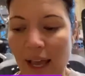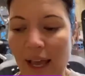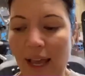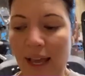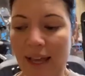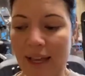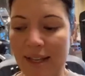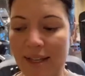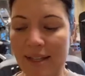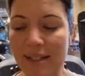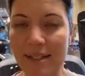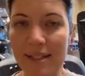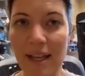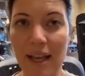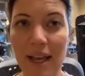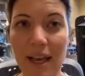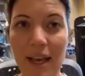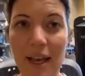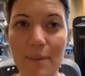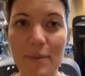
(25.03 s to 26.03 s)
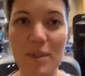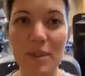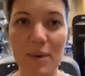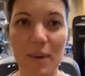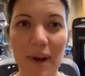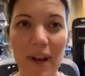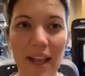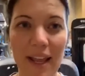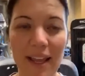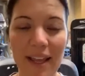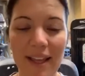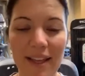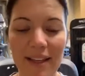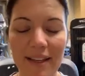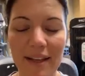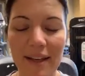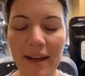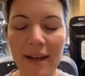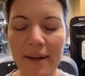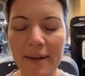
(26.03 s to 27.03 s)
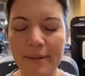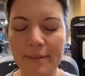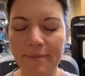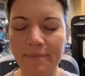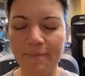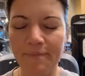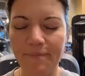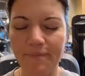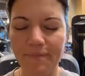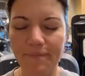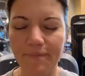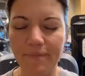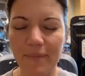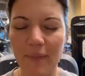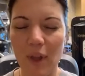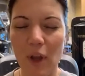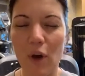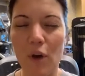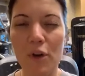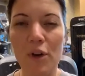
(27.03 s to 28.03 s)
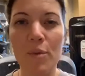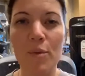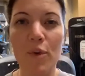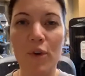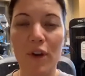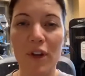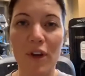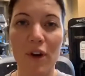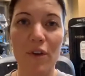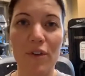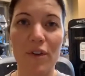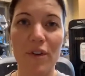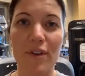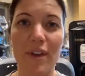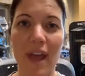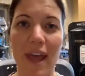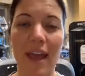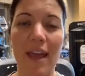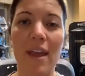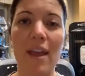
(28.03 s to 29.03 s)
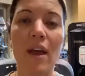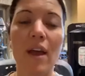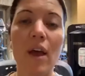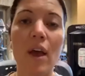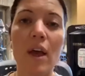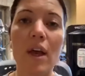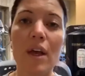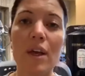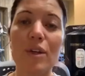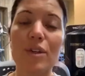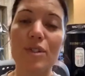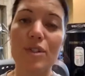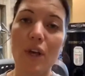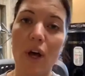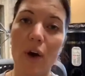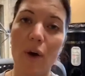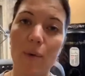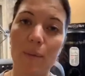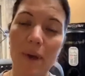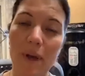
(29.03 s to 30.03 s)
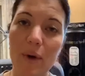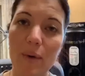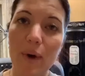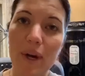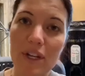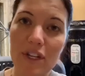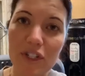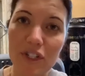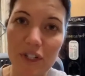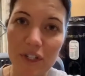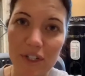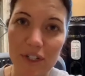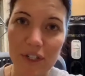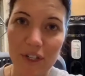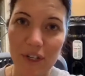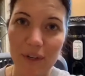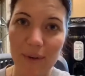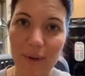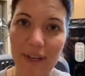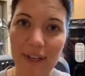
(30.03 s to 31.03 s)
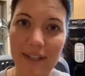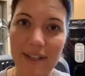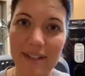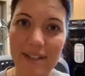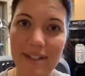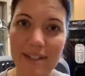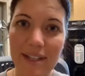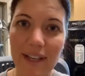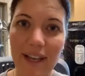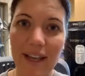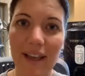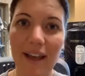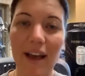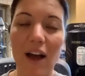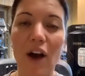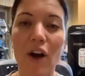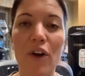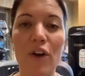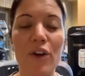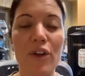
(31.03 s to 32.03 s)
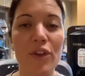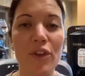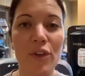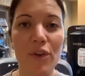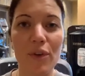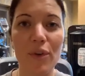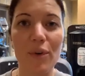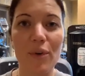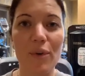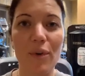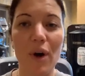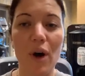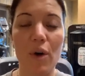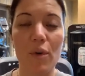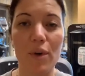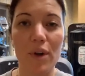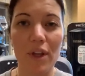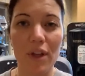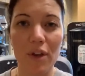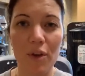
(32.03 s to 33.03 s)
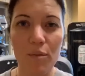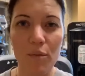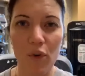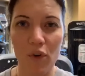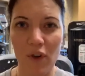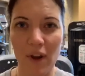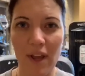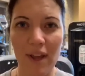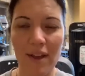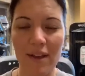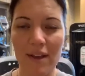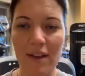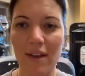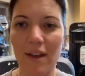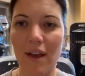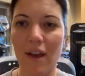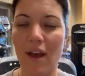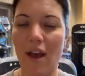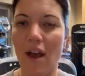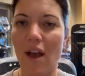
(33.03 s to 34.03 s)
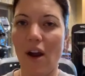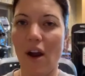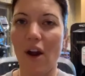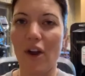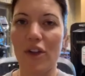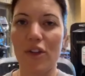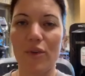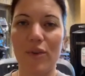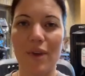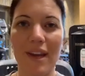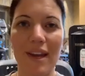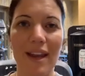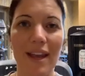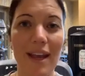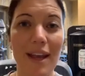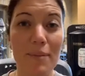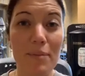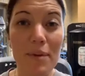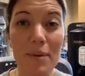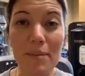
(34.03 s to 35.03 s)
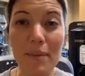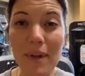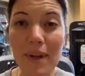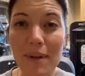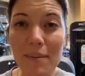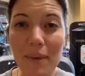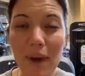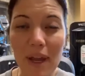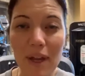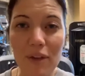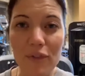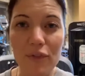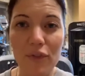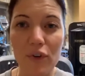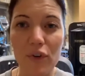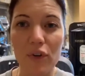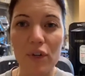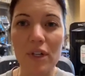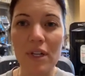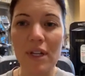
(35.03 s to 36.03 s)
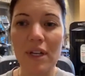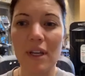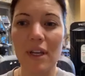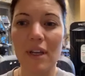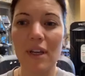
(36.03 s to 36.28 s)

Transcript: is, I'm sweating, own your morning, own your day. So my question to you is, are you owning your morning? Are you getting up and being mindful?